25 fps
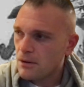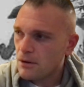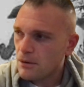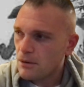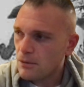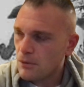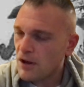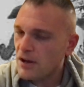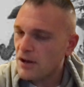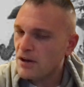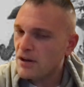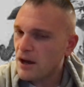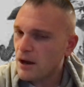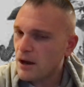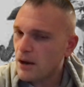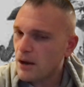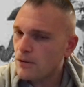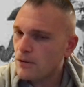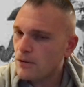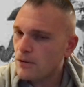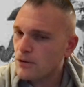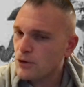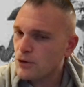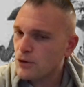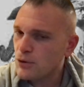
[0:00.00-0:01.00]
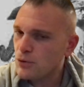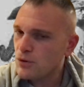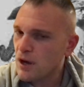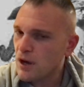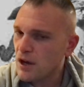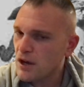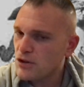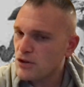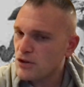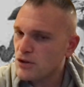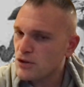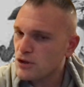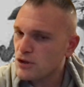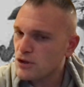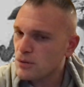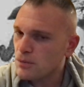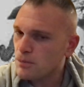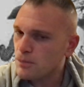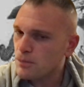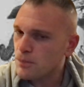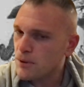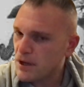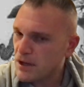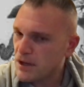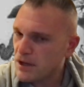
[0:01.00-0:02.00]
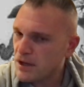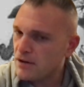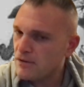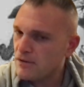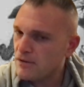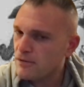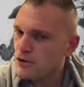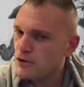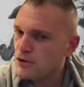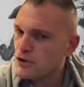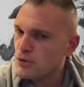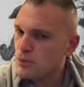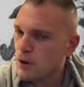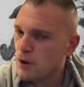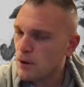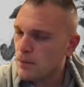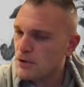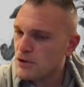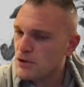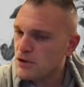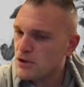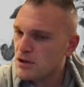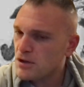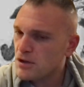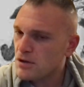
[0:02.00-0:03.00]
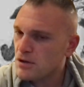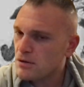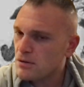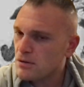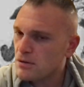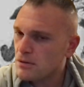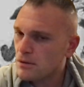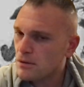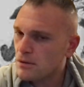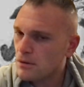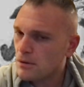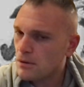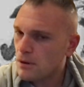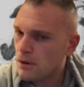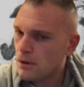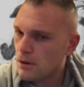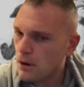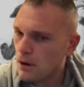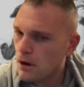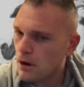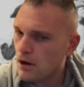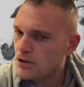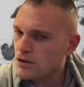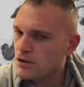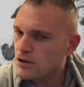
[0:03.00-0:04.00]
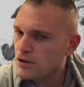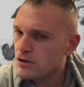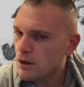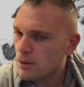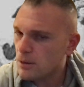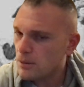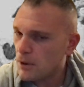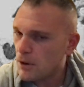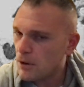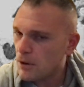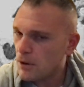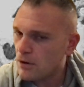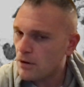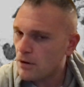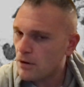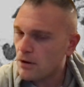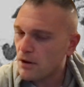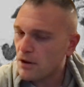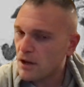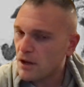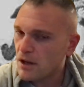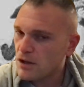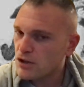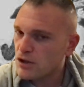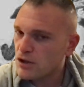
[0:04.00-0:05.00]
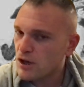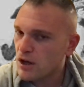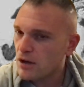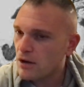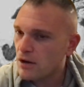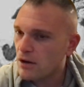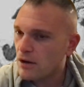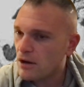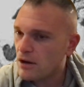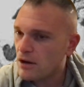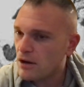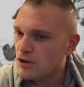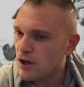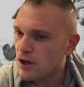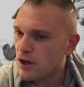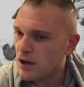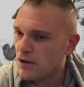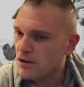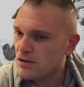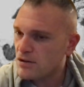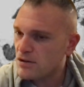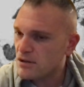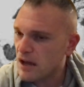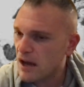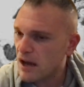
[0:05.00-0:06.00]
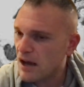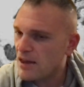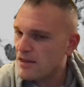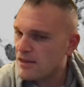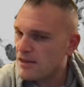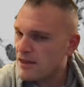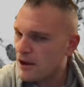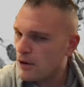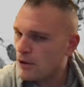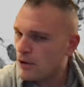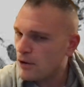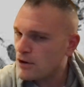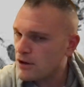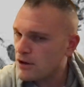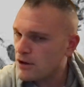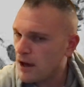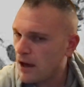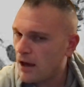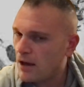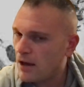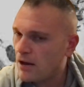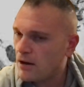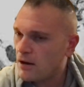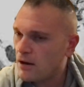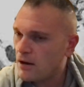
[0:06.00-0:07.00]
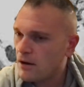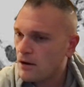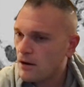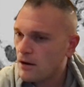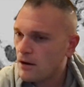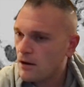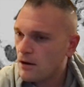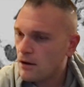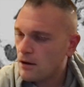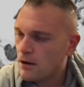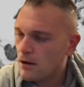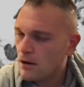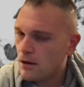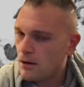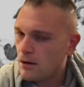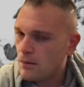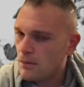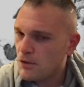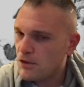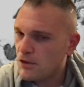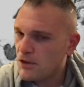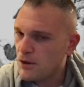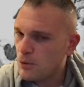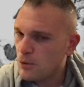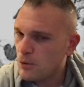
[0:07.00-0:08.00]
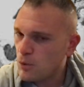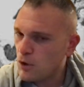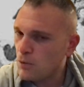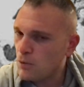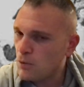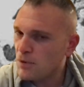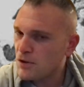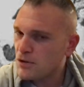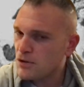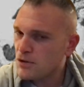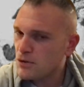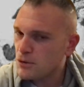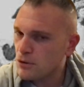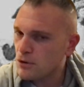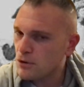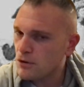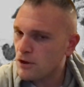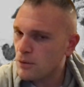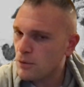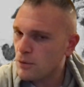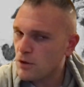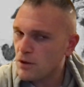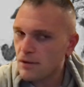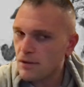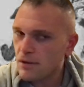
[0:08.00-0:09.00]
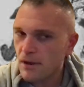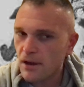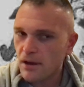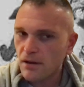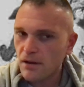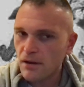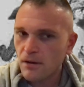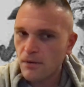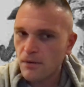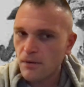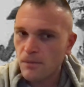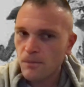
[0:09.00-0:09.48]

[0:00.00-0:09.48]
Right now, the two nations competing for supremacy are us, America, and China. And China's not there yet, but they will be sooner than we think.